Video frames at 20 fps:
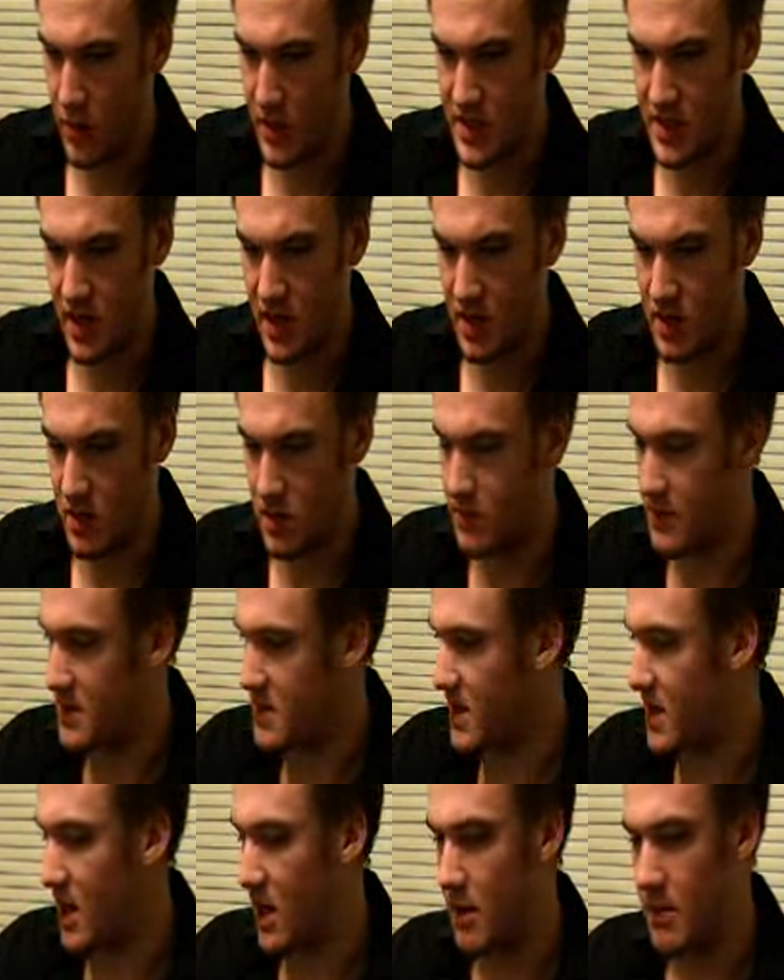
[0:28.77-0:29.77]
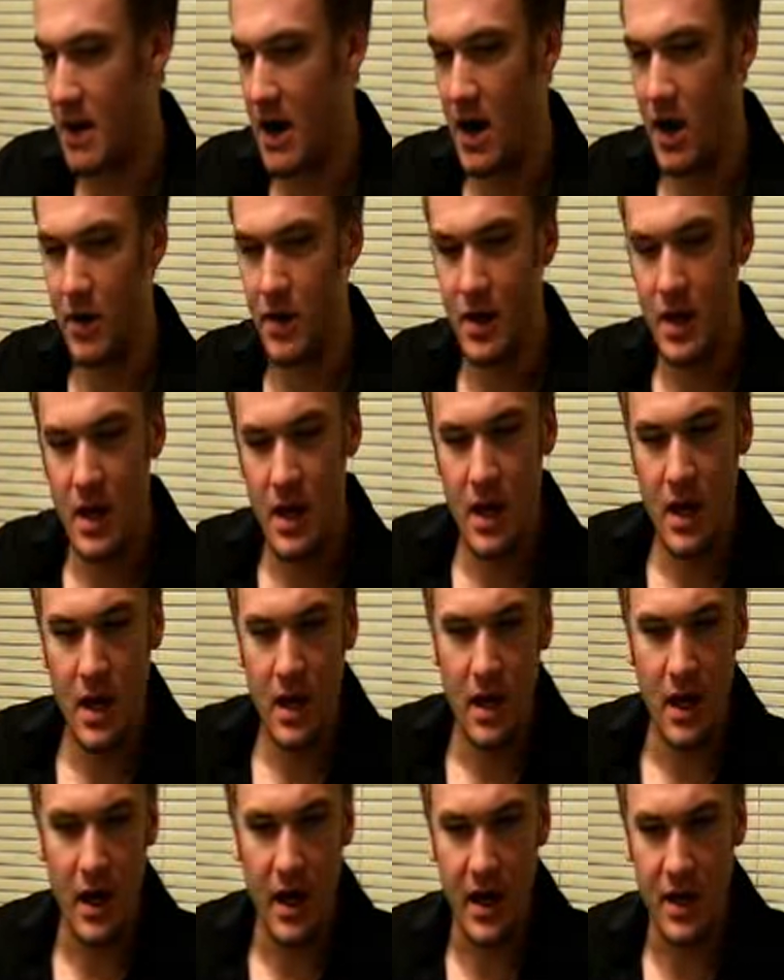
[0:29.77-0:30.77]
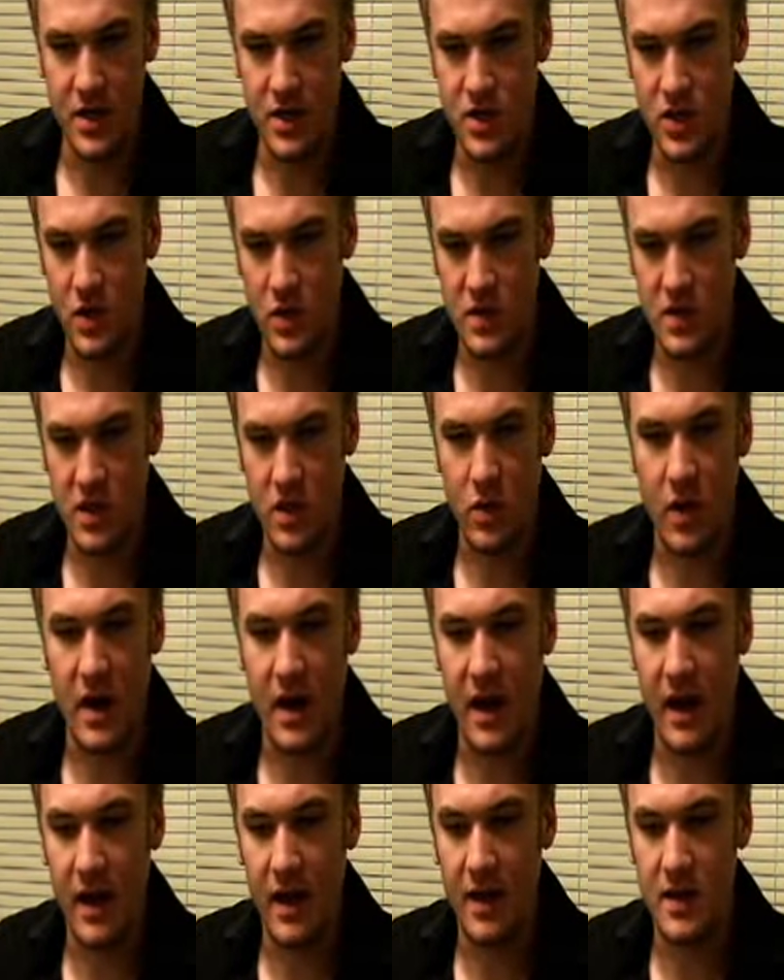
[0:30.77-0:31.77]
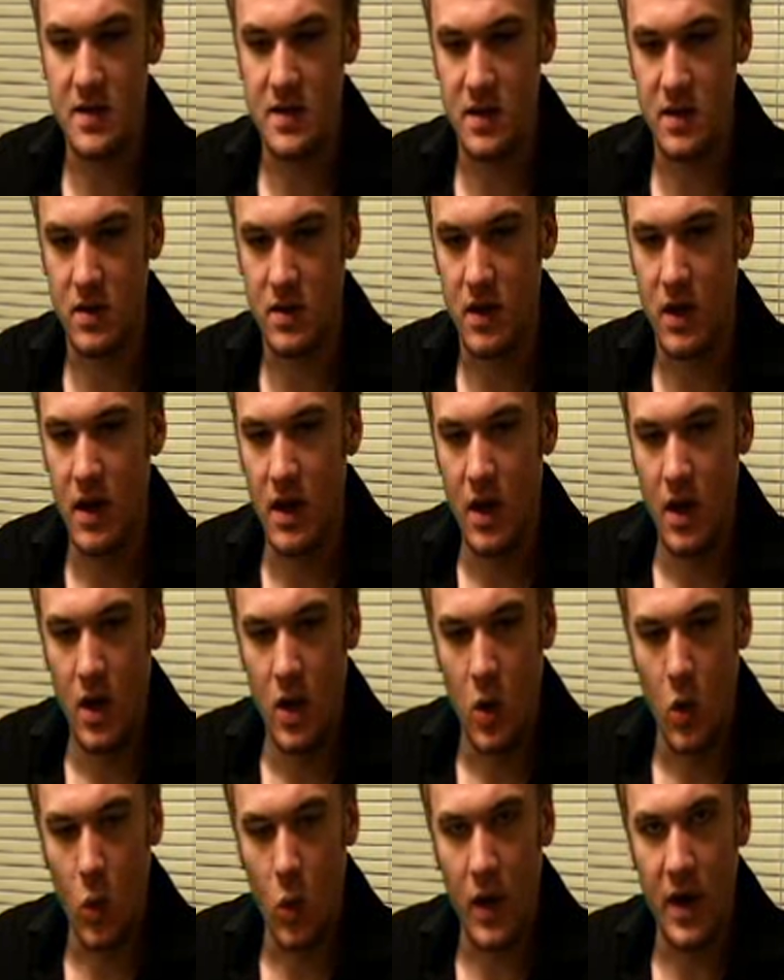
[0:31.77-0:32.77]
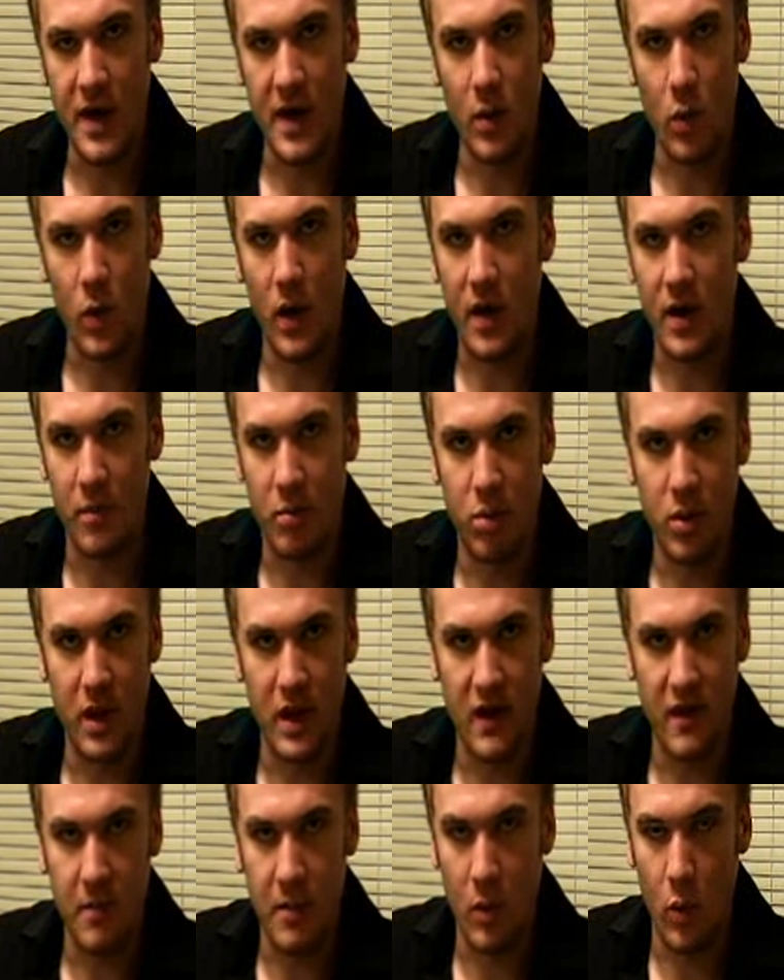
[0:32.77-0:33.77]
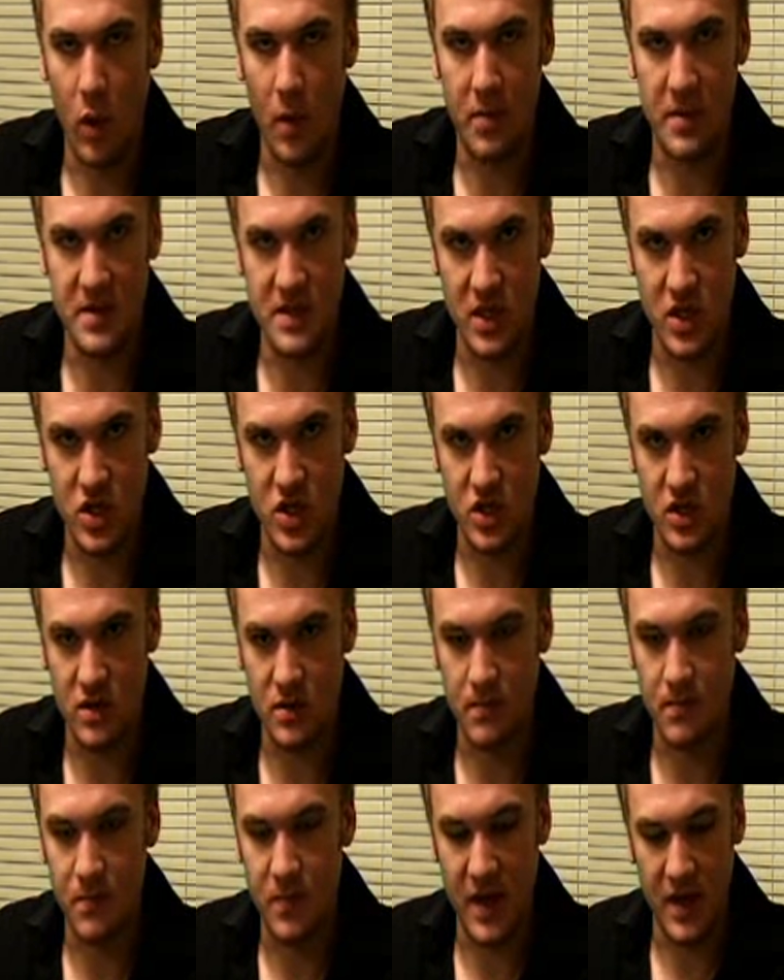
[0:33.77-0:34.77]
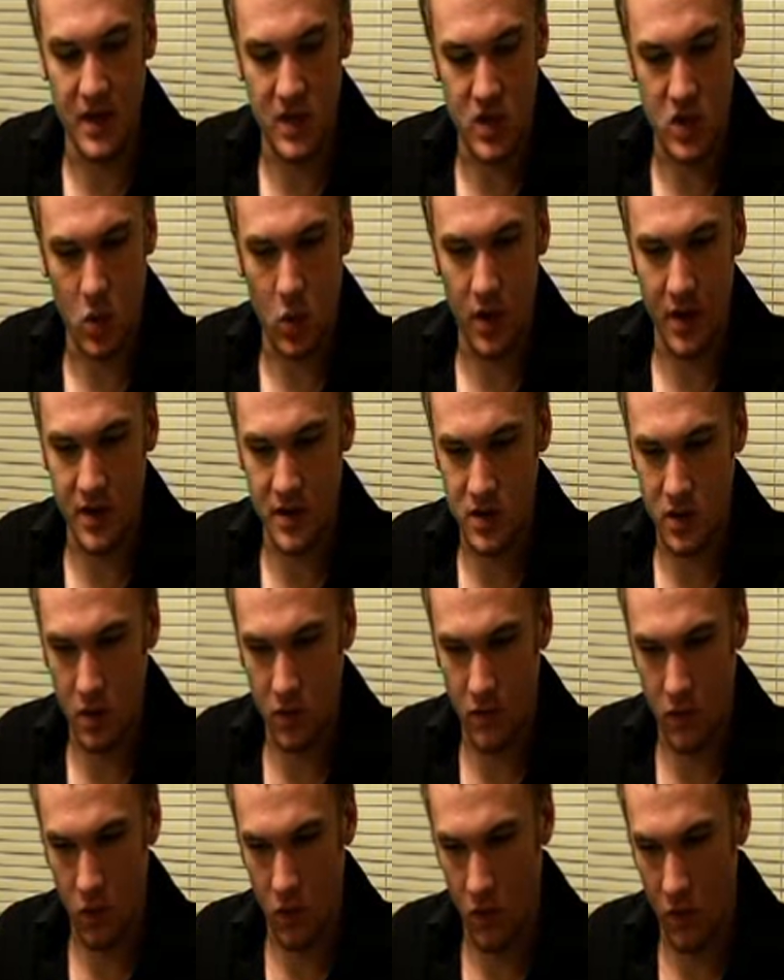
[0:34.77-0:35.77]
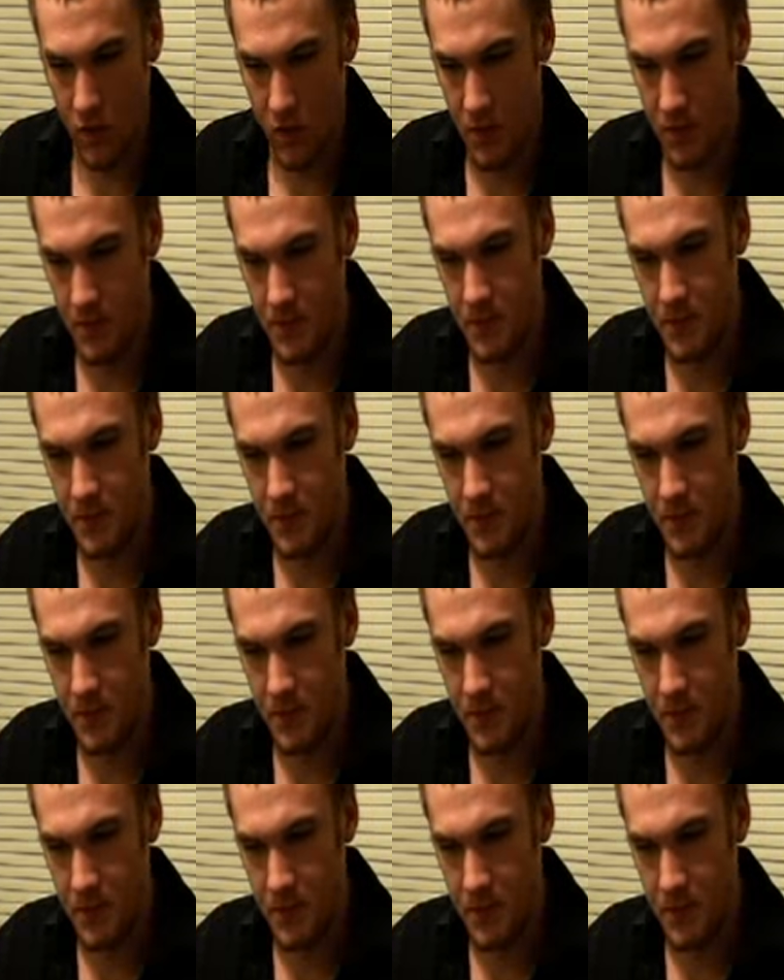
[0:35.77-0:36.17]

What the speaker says: I want to talk a little bit today about choosing the right hands and when and where to play them in what position and so on and so forth.